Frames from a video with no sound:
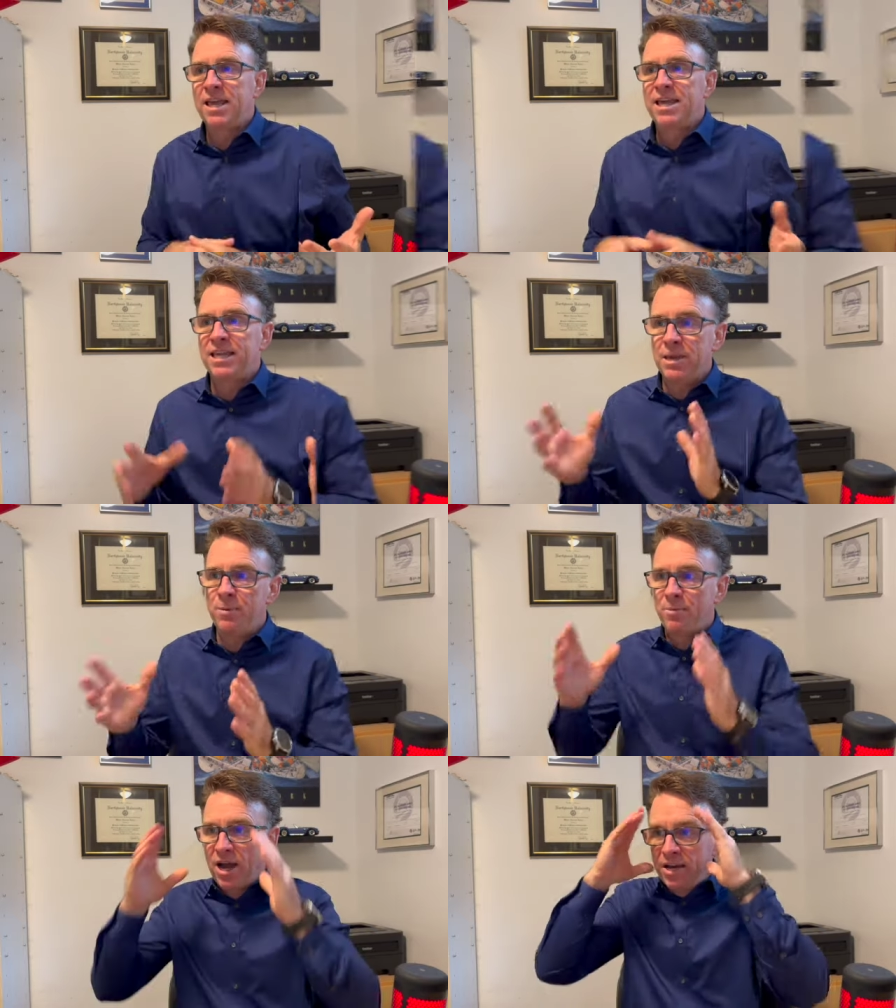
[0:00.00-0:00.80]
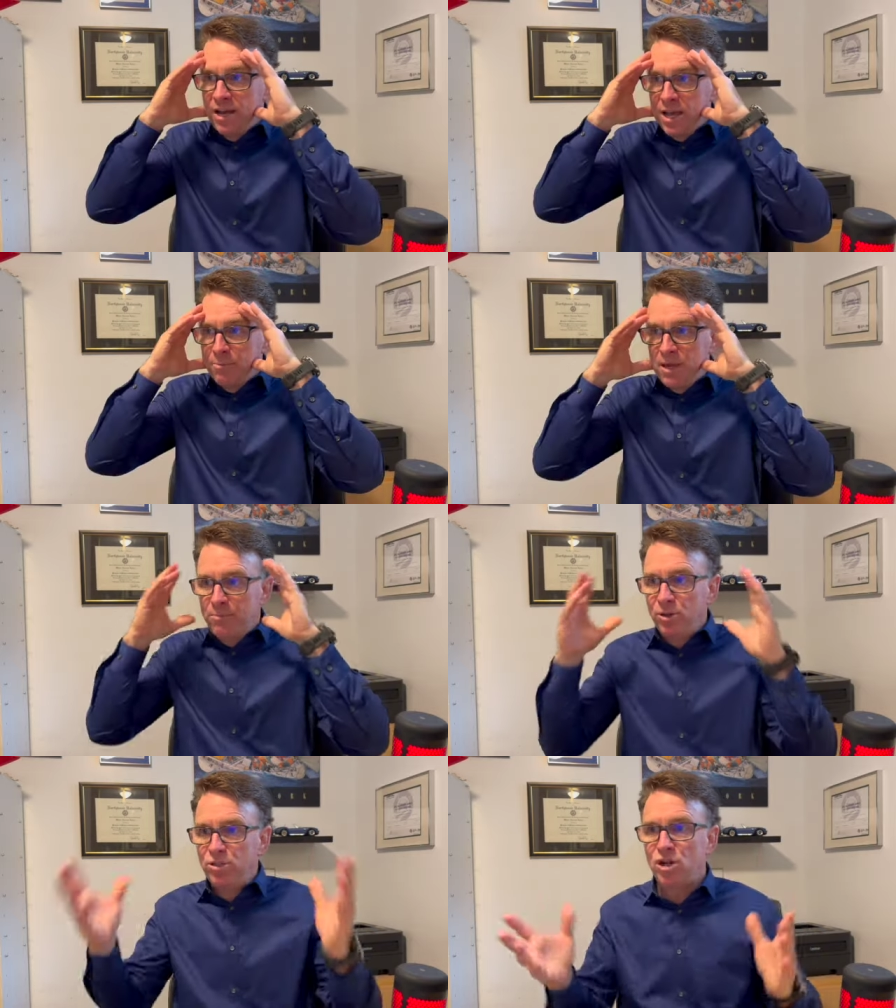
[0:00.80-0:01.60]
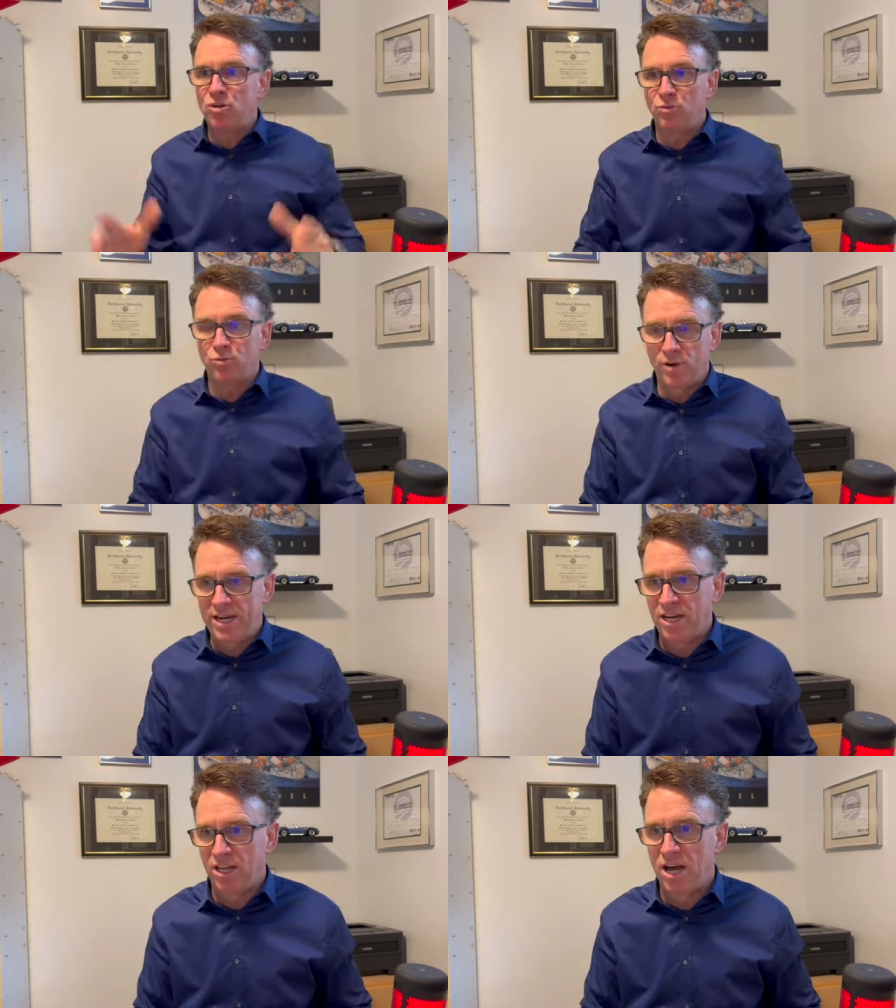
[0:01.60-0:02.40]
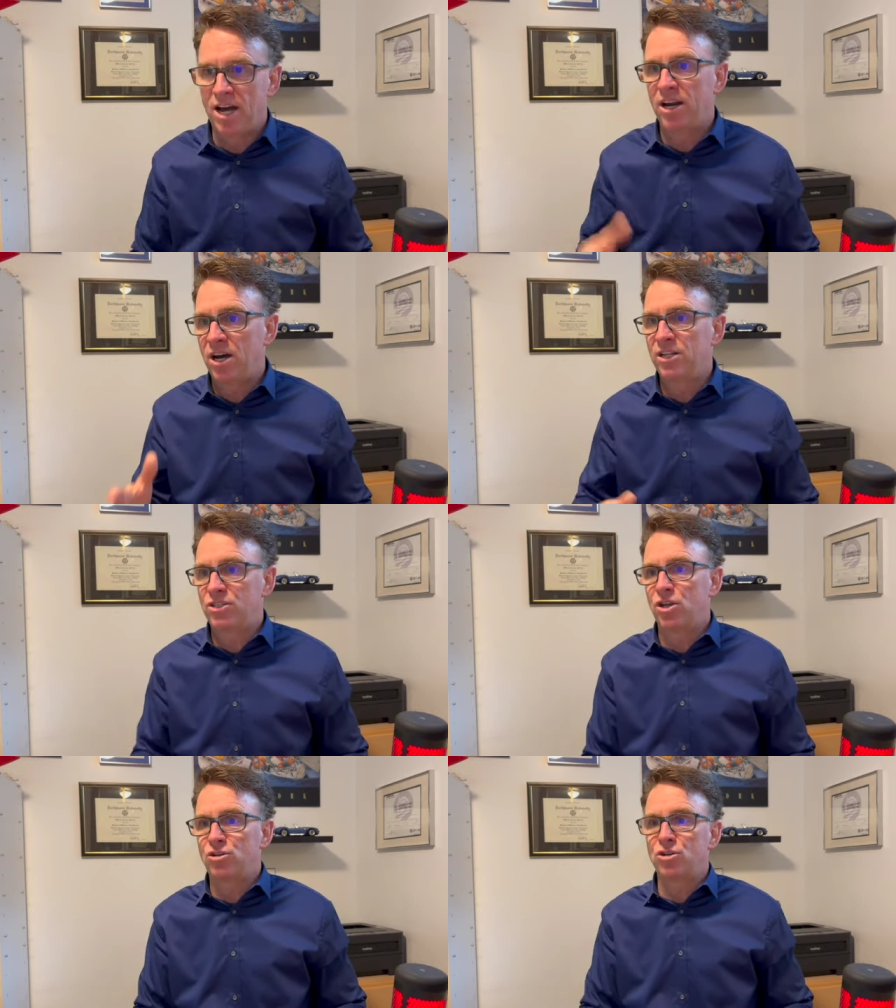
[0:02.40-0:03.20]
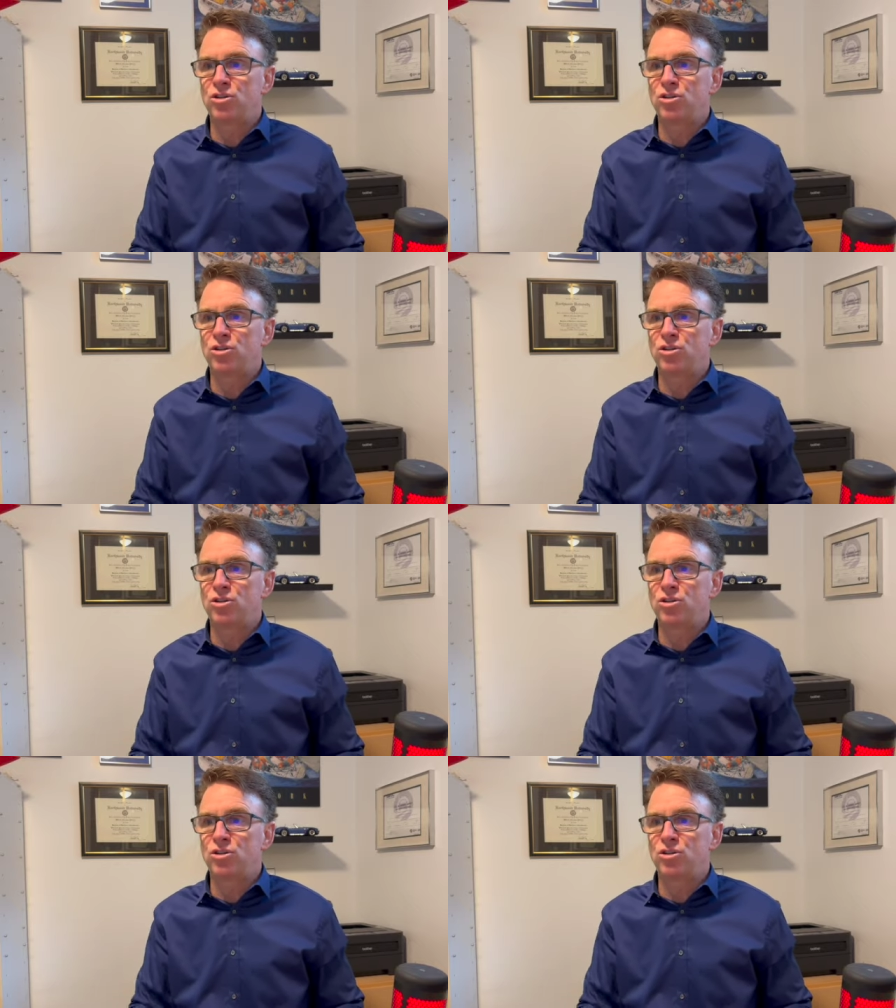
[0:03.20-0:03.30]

Keep in mind, people don't read a lot on social,